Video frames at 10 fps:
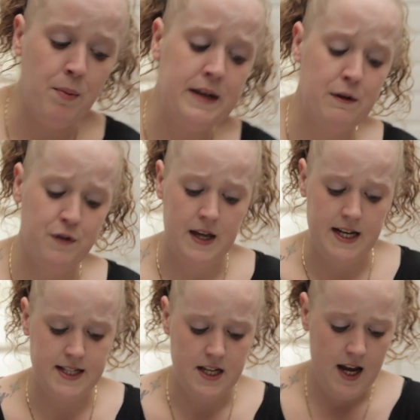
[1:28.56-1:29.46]
we need for
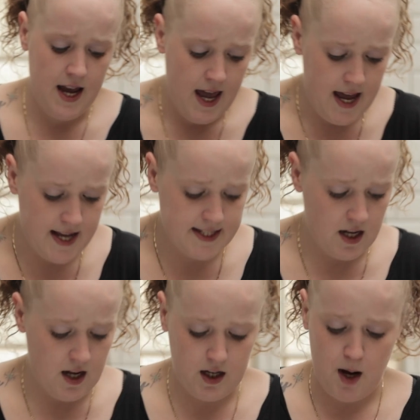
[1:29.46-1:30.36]
this is
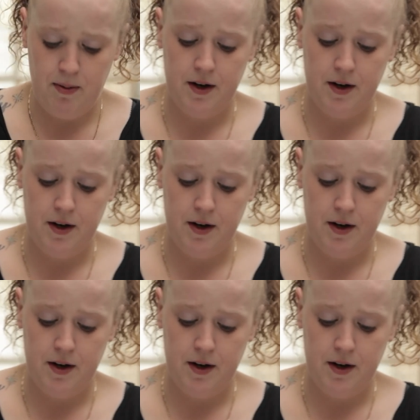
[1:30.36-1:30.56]
a couple of